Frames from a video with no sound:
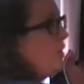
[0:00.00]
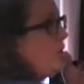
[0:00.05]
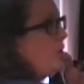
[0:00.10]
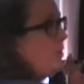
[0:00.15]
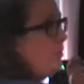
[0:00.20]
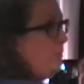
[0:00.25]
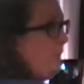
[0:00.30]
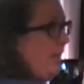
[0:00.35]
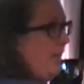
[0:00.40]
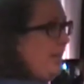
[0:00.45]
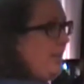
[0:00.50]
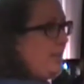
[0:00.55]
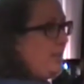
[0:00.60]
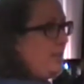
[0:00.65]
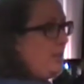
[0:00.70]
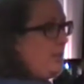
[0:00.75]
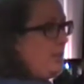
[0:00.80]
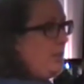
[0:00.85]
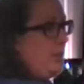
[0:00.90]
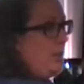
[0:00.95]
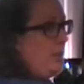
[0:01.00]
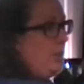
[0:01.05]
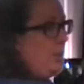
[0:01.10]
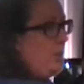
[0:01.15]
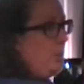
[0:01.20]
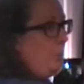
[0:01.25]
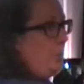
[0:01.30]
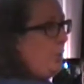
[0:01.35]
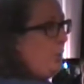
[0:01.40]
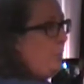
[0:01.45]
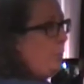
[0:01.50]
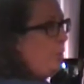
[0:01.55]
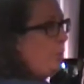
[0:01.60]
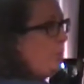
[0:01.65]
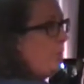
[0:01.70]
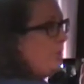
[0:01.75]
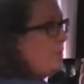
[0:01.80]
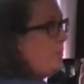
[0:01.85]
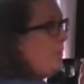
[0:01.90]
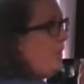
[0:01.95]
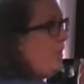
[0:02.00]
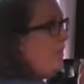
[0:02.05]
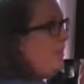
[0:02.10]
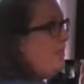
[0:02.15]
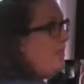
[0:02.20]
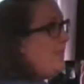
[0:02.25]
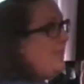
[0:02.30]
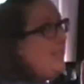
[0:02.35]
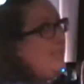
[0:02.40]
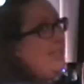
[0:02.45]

direct pupil response, and